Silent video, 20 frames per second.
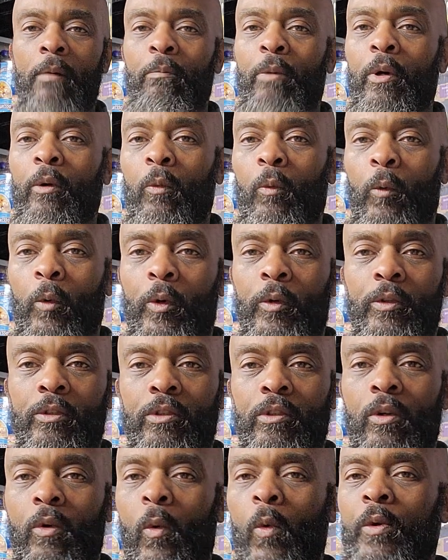but we're
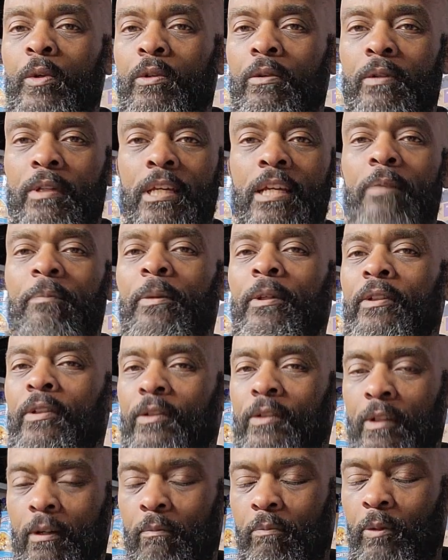going to keep it
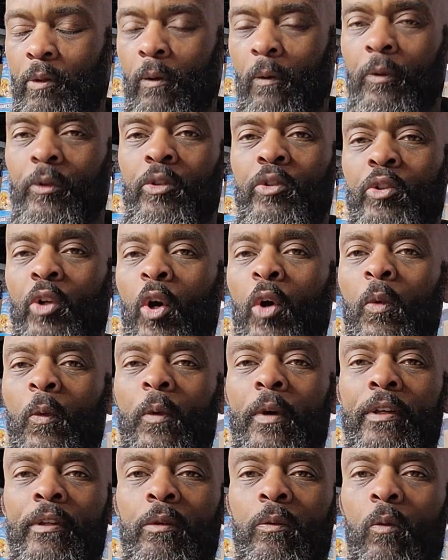simple. Start
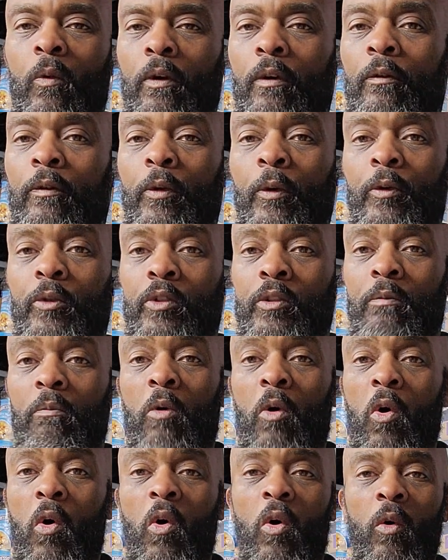with one of those
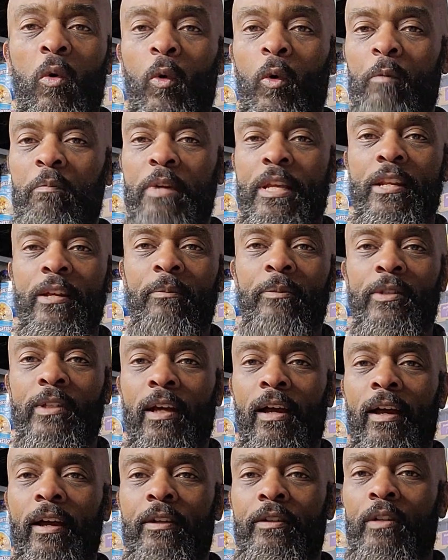small or medium
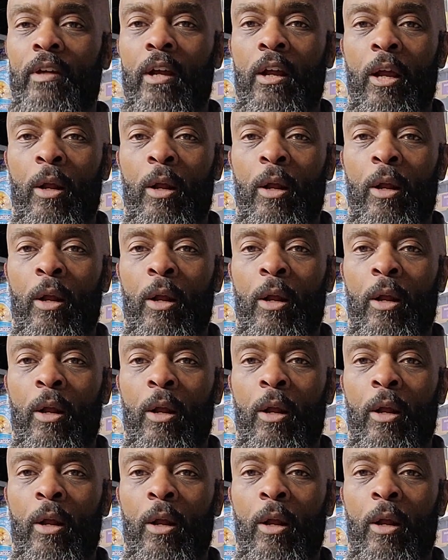sized